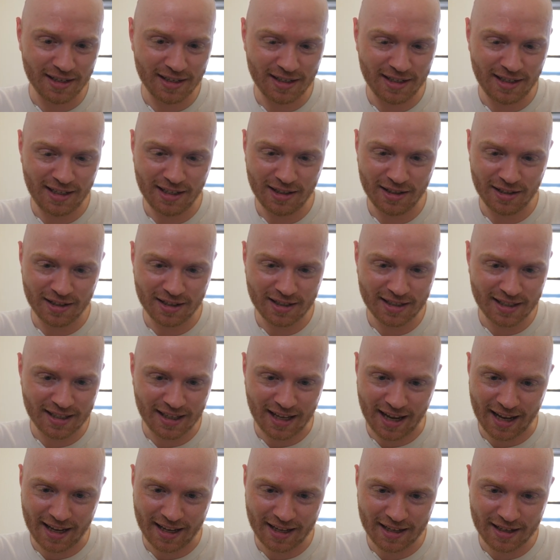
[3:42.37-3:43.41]
He looks
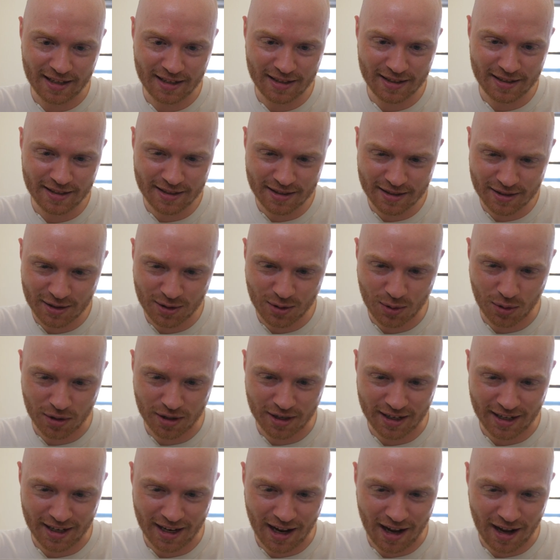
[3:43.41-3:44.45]
like sort
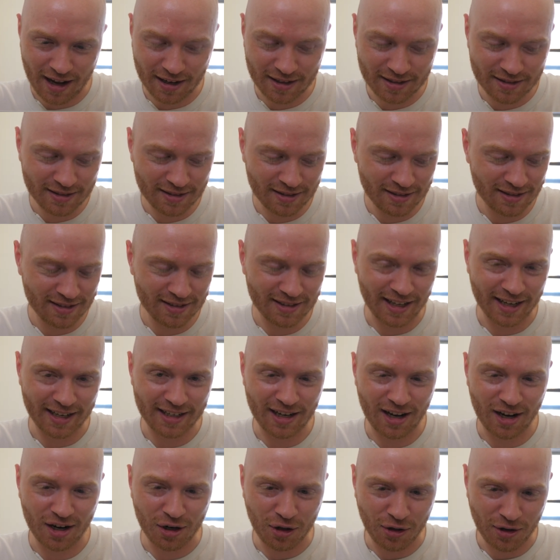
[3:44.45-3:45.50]
of young, like
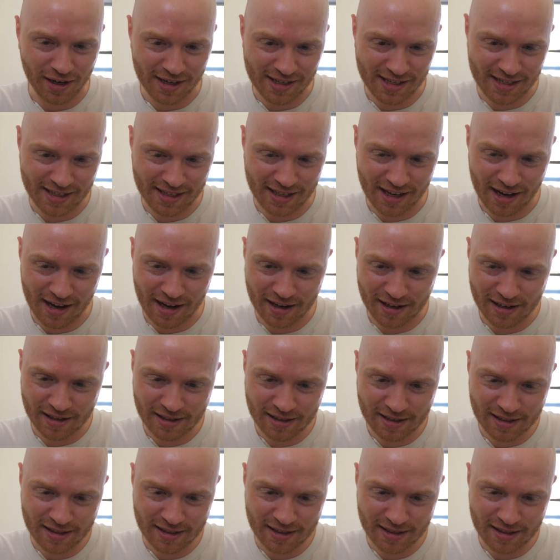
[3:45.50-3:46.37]
not crazy young.